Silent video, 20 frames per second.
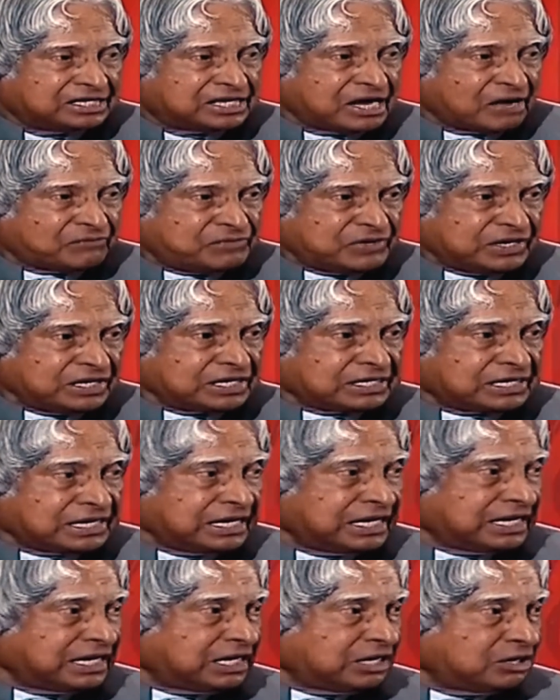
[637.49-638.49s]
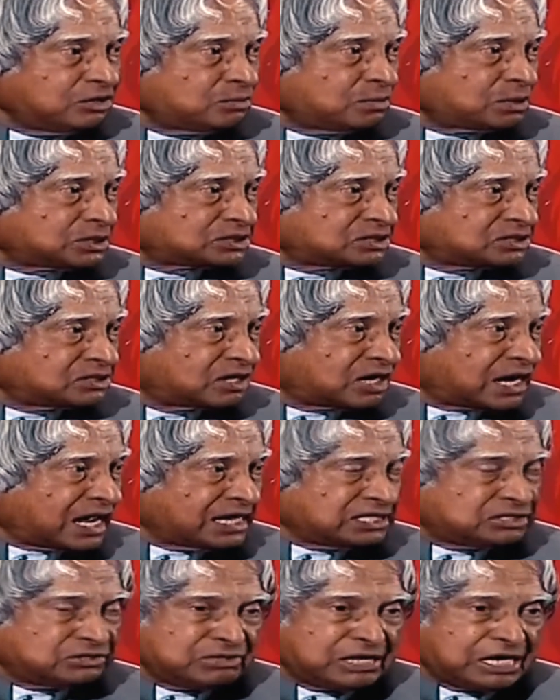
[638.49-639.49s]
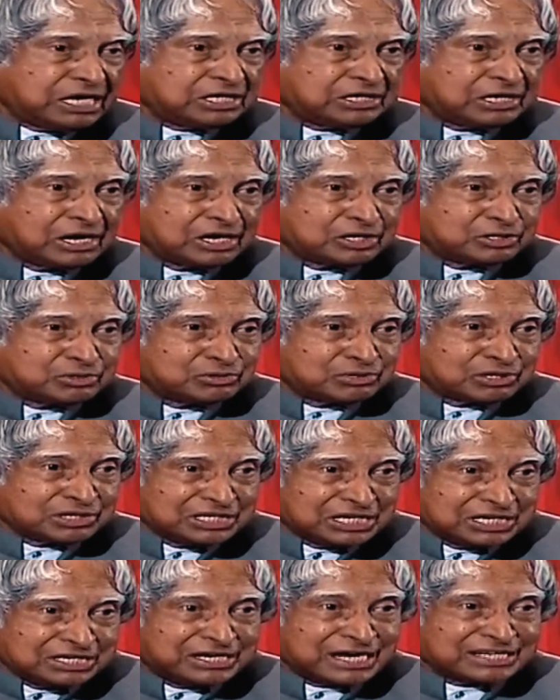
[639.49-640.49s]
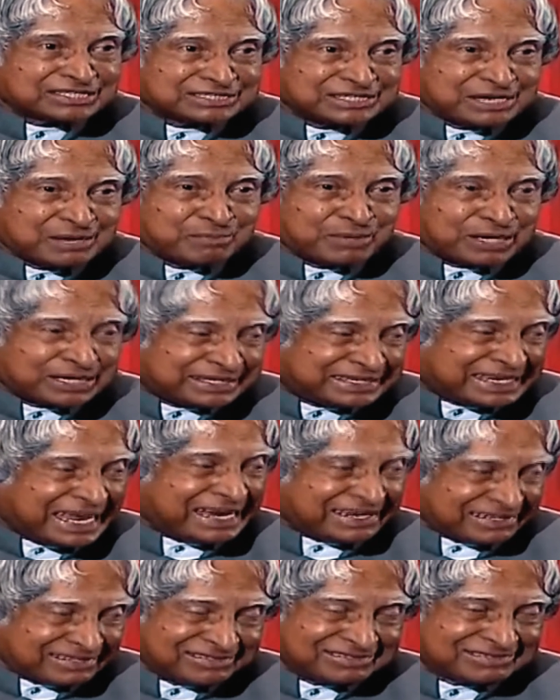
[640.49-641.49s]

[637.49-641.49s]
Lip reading: definitely you must graduate to index number 10.